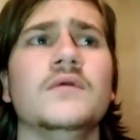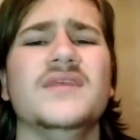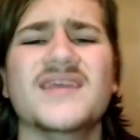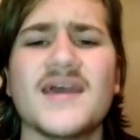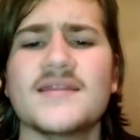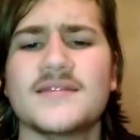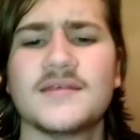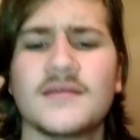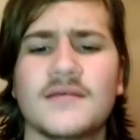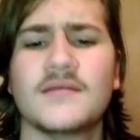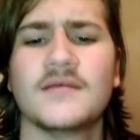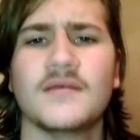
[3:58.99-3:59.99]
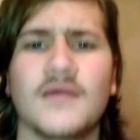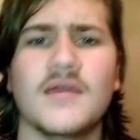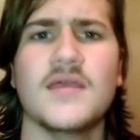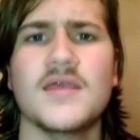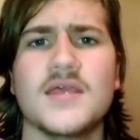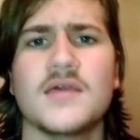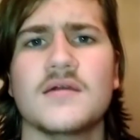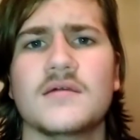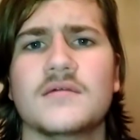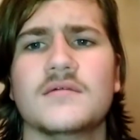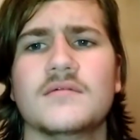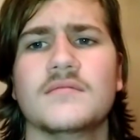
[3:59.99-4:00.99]
get a
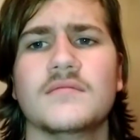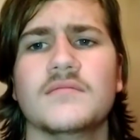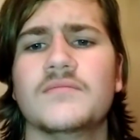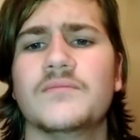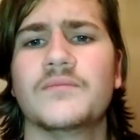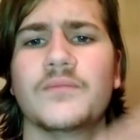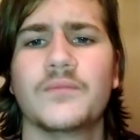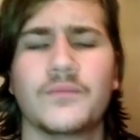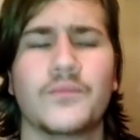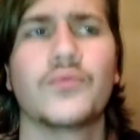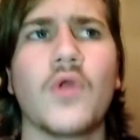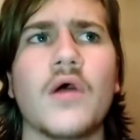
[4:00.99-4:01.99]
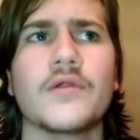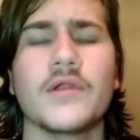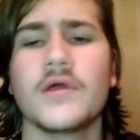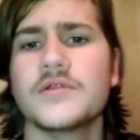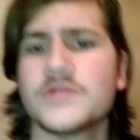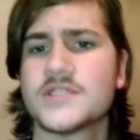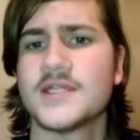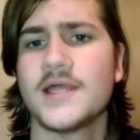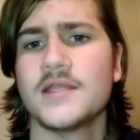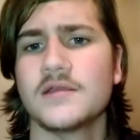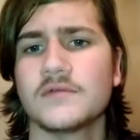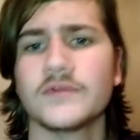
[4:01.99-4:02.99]
broader
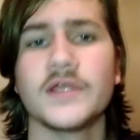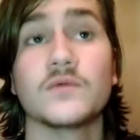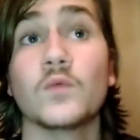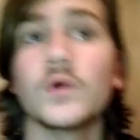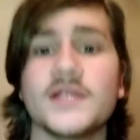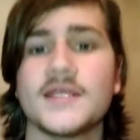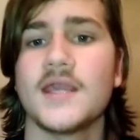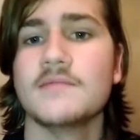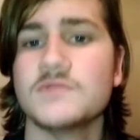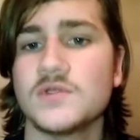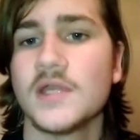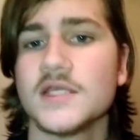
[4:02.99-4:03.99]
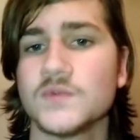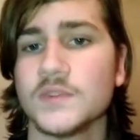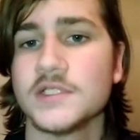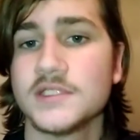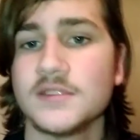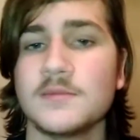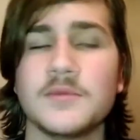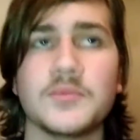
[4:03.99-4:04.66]
understanding of like what games you guys want to see me